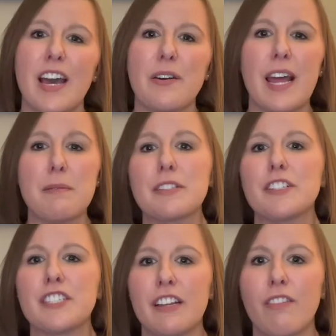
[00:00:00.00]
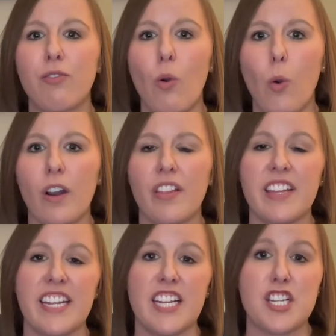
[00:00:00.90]
when I'm searching for
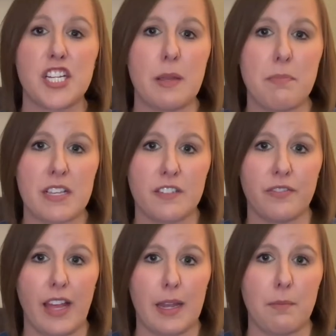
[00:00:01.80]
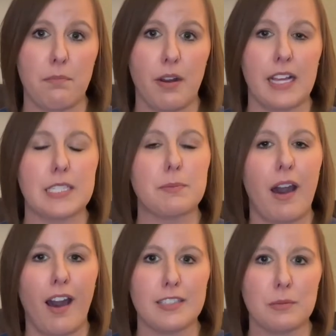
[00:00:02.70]
the cheapest flight price
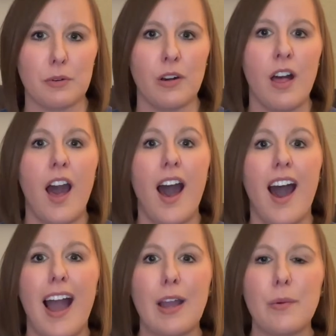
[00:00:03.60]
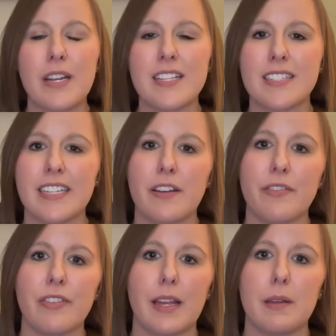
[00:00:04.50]
possible, I want to see the
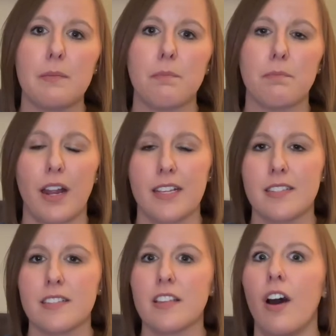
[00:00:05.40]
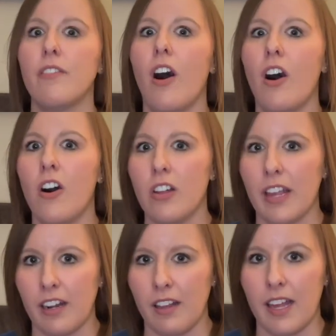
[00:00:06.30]
flight prices of all
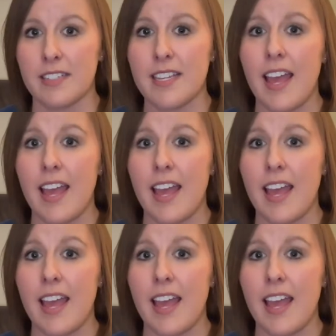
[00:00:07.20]
airlines.